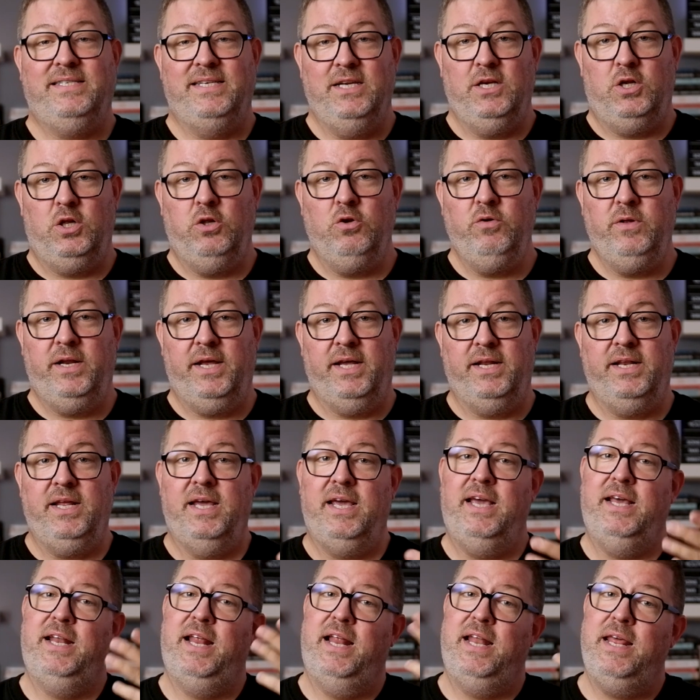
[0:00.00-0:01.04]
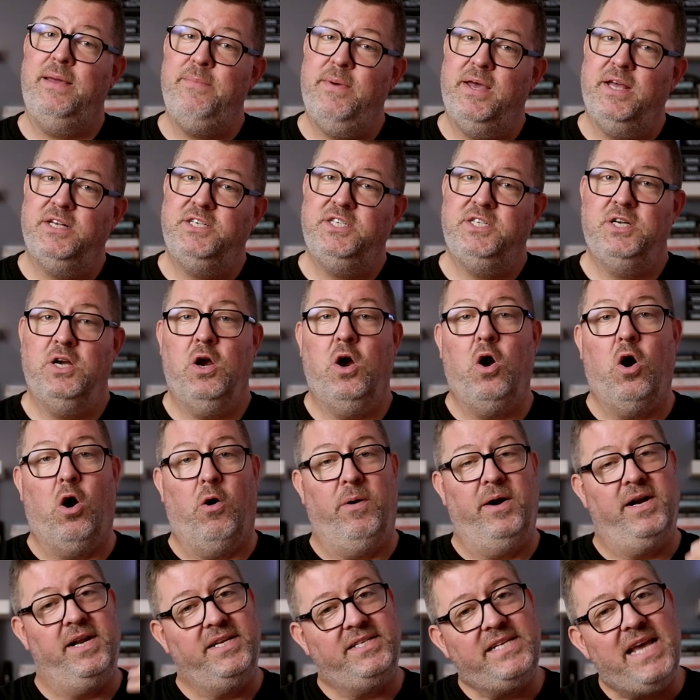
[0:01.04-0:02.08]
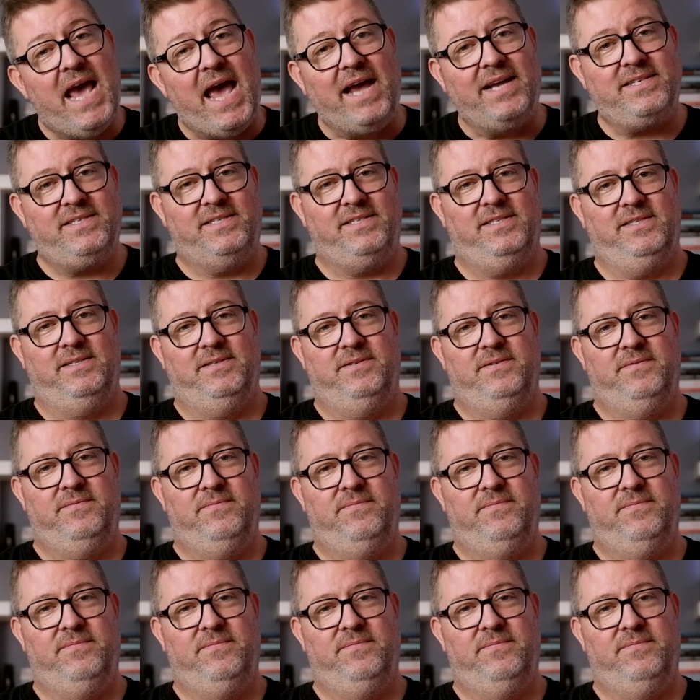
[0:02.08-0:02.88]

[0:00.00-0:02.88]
is included in an image or in a text.